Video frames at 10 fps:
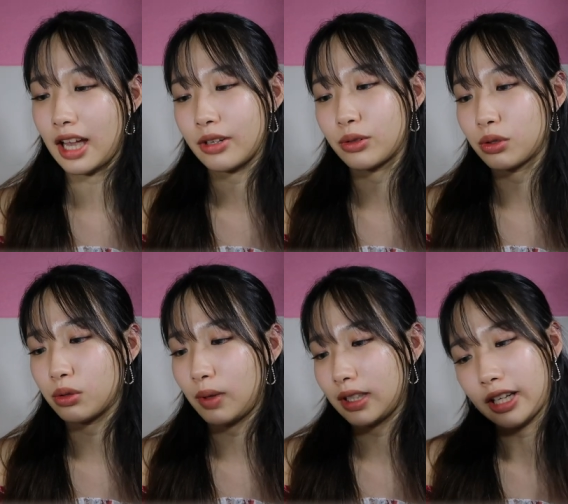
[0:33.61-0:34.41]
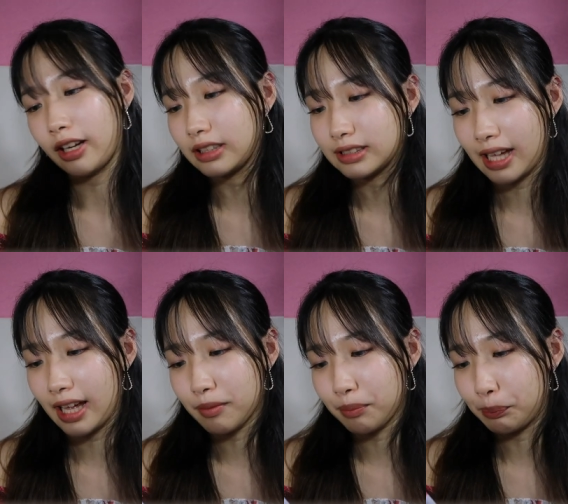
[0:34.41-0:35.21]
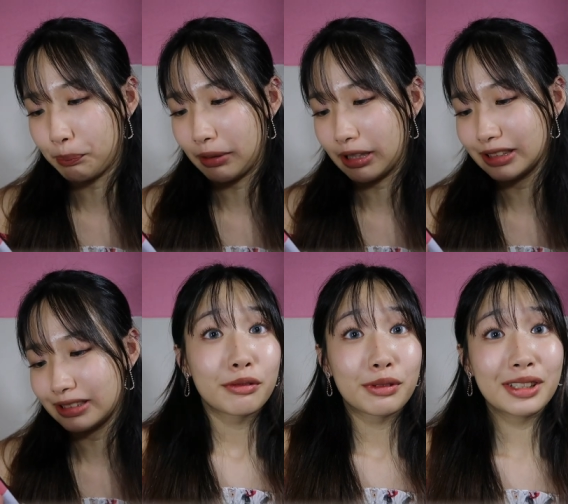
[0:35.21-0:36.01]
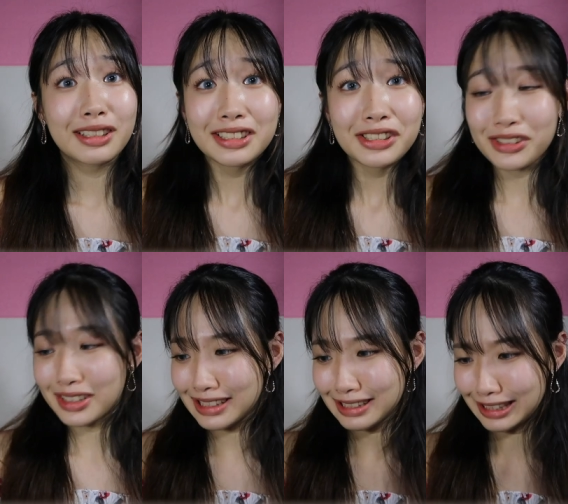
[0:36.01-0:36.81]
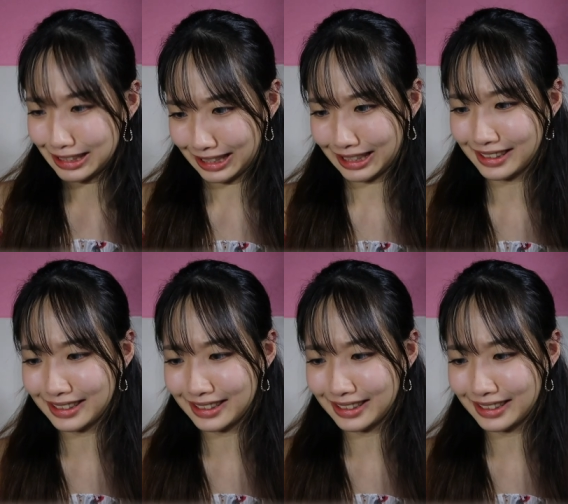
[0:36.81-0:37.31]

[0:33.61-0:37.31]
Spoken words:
I don't know what the hell is that, but we're gonna try and see